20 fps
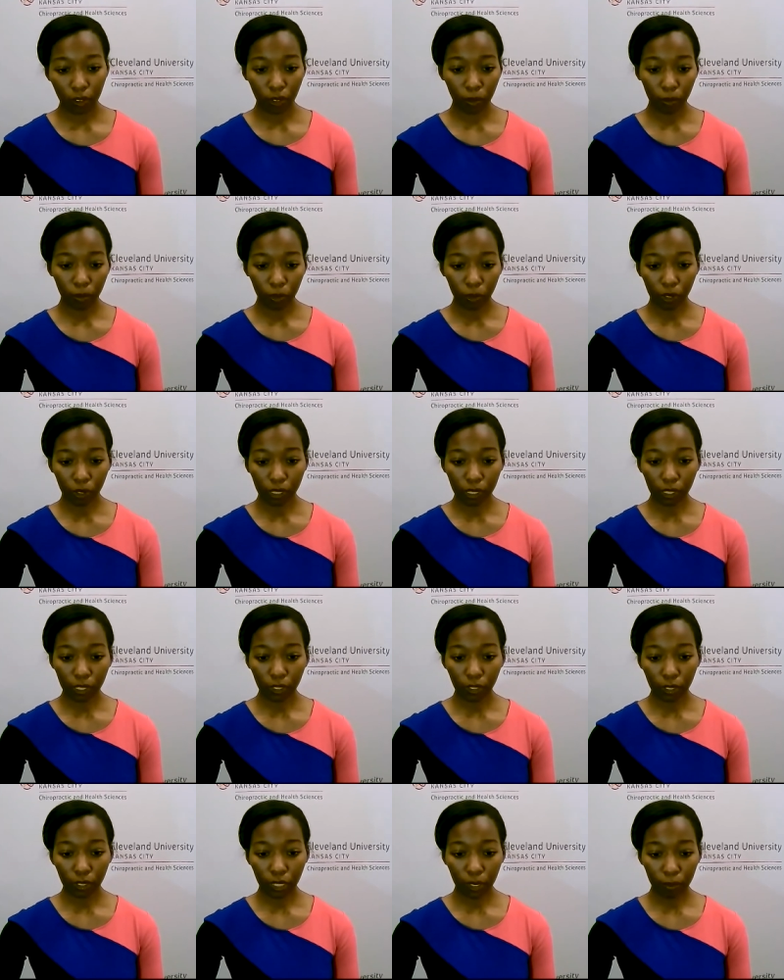So I'm going
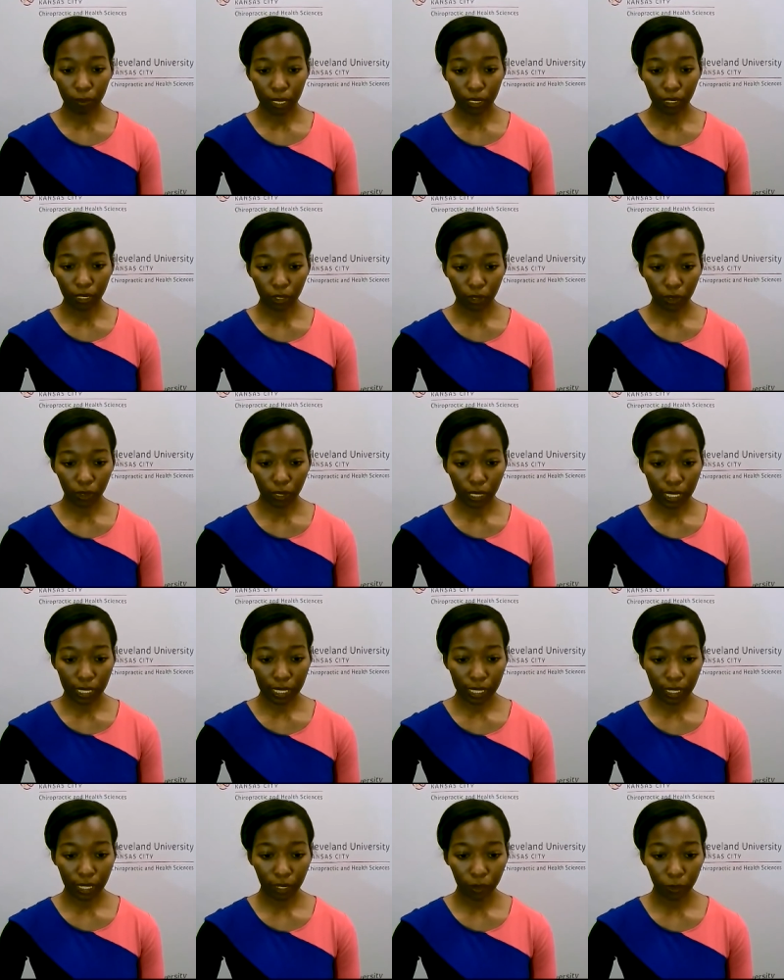to share my
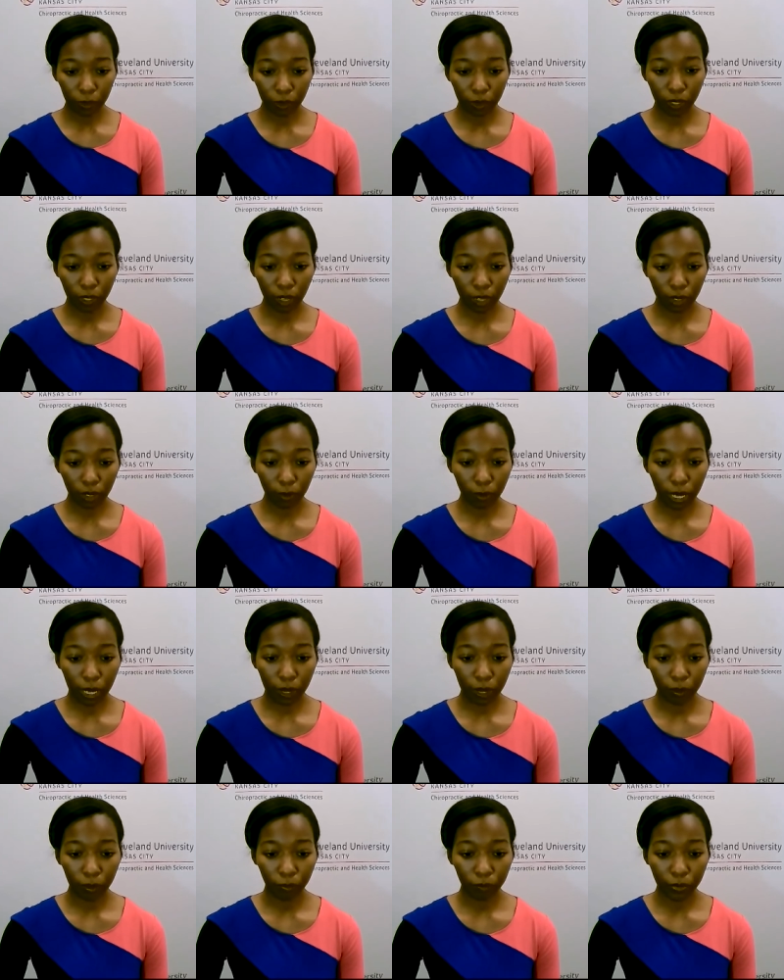screen and we'll talk
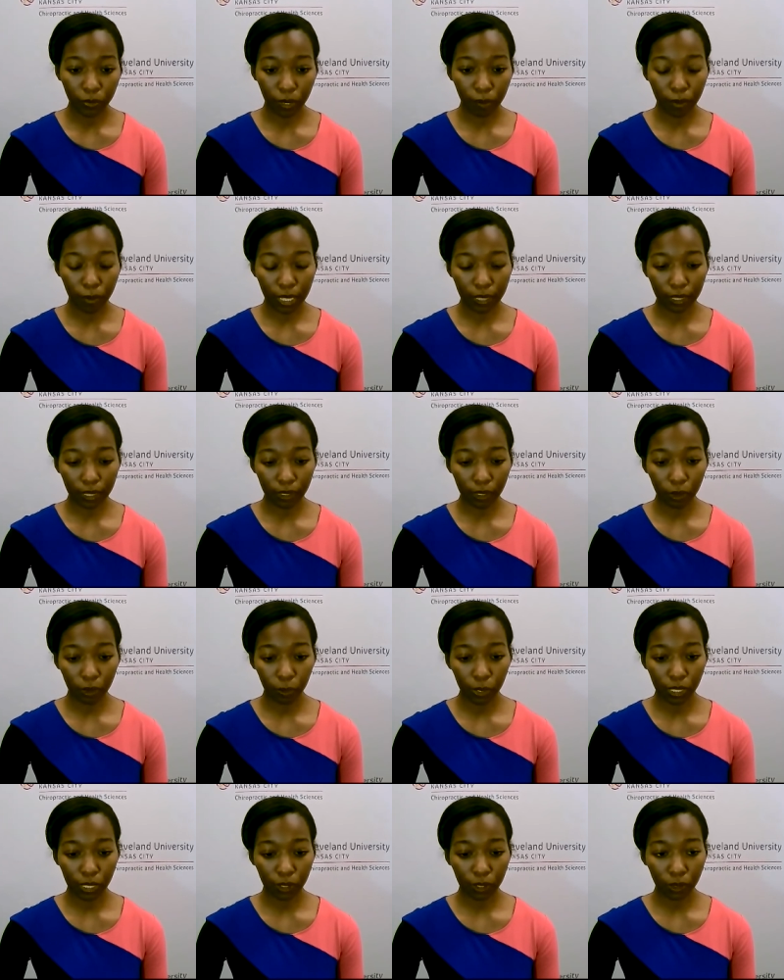about the methods
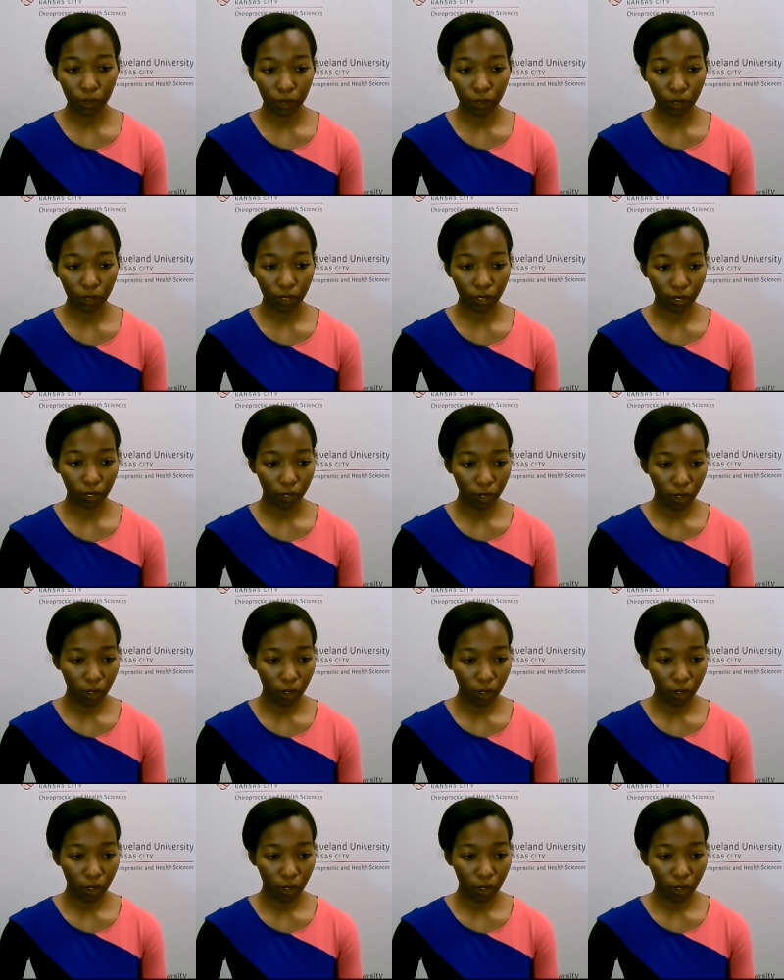we use.